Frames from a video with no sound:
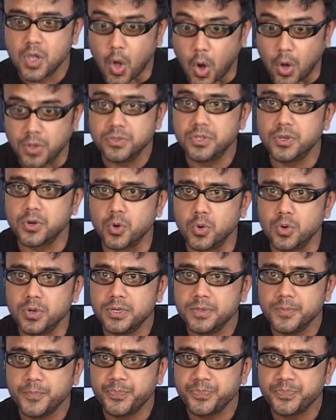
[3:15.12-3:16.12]
on the
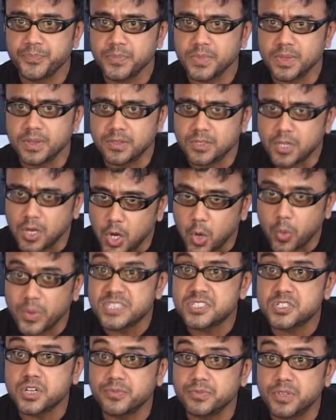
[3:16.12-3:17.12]
road, the
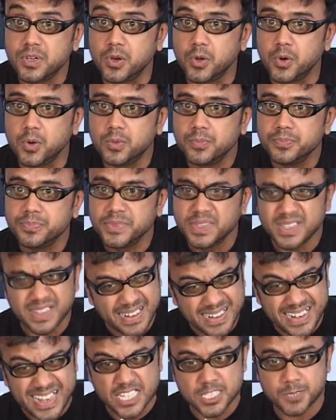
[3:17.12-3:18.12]
lowest of the low,
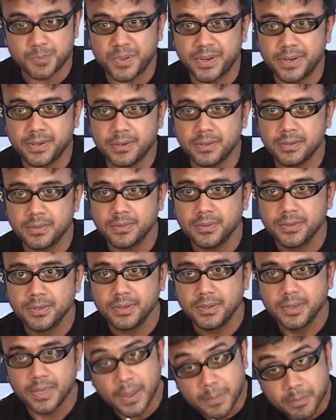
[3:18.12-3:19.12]
desperate,
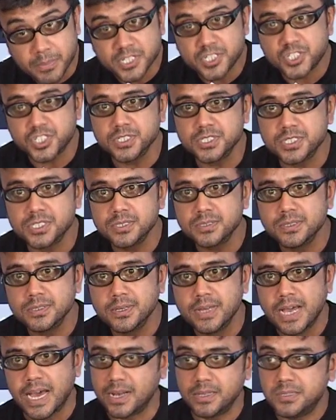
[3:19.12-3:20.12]
ambitious,
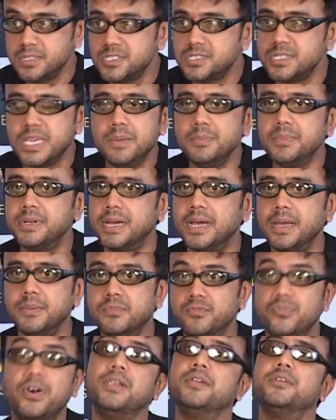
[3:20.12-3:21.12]
and at the same
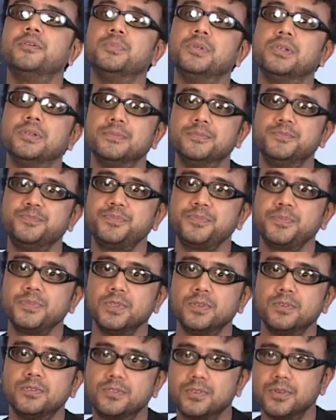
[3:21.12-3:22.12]
time vulnerable.
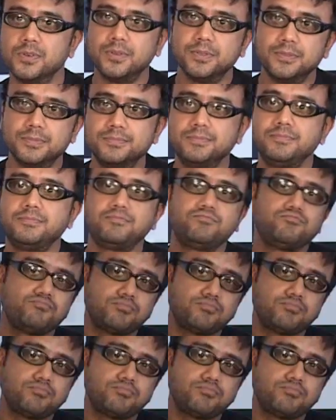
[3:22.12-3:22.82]
So